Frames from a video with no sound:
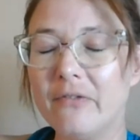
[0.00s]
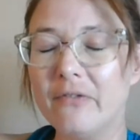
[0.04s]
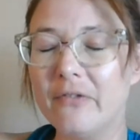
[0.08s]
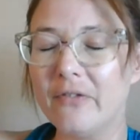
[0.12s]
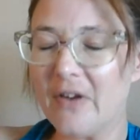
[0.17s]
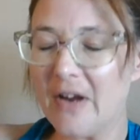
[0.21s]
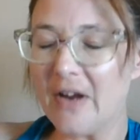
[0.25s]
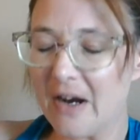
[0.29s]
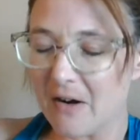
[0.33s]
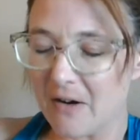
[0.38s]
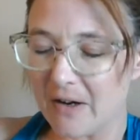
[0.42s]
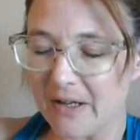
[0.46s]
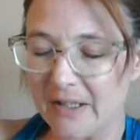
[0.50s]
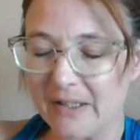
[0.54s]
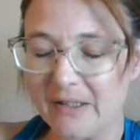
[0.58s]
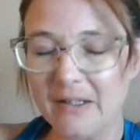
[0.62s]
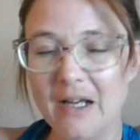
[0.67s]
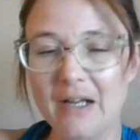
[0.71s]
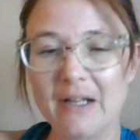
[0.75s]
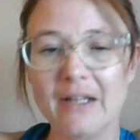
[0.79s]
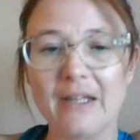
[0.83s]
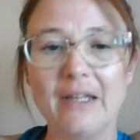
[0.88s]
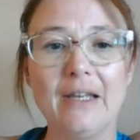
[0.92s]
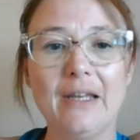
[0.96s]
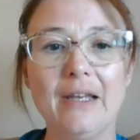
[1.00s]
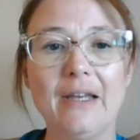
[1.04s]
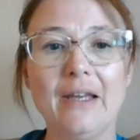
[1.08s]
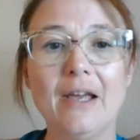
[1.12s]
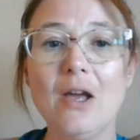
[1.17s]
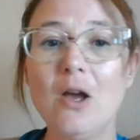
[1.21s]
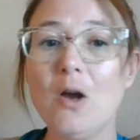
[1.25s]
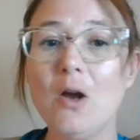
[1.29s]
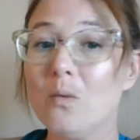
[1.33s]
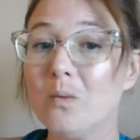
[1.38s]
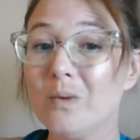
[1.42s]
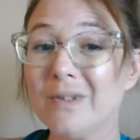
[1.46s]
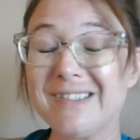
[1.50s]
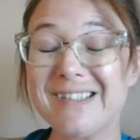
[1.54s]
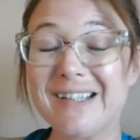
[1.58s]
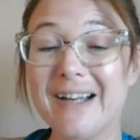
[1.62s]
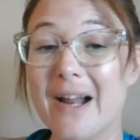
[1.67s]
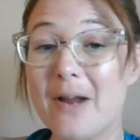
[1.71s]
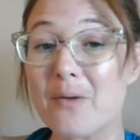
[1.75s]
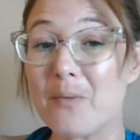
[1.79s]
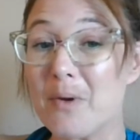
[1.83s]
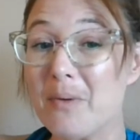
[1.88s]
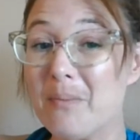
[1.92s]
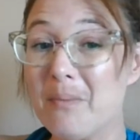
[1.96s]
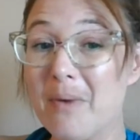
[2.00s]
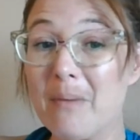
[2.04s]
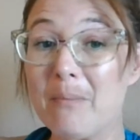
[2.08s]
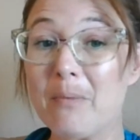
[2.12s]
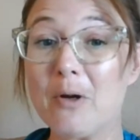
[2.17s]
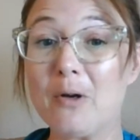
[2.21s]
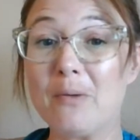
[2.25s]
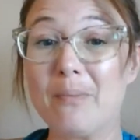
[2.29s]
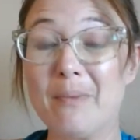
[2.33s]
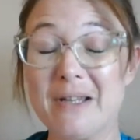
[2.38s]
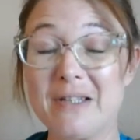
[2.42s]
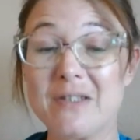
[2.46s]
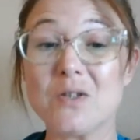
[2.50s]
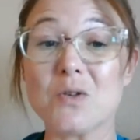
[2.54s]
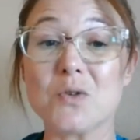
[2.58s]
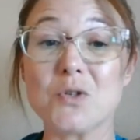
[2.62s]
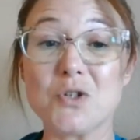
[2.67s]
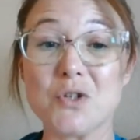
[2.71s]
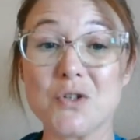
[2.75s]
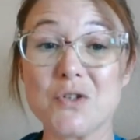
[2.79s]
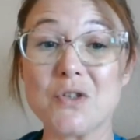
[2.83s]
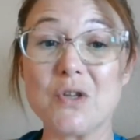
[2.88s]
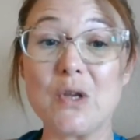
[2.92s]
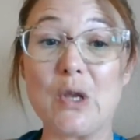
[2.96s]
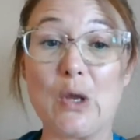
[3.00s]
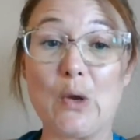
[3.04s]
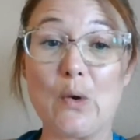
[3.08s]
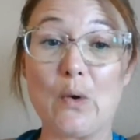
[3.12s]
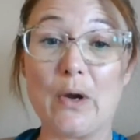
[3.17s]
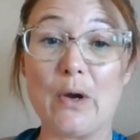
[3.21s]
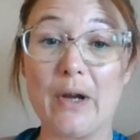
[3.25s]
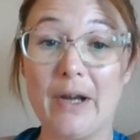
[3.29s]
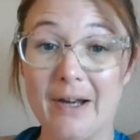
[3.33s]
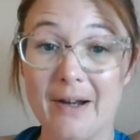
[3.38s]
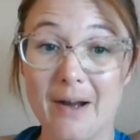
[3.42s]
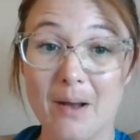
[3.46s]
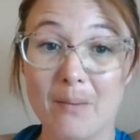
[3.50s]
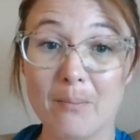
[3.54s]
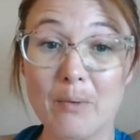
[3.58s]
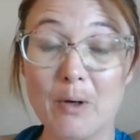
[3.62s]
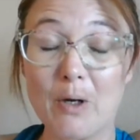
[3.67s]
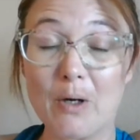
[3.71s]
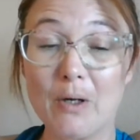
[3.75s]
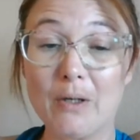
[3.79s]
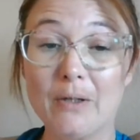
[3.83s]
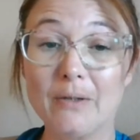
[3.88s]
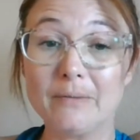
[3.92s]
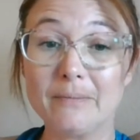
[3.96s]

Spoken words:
very lucky was that I remembered my social security number.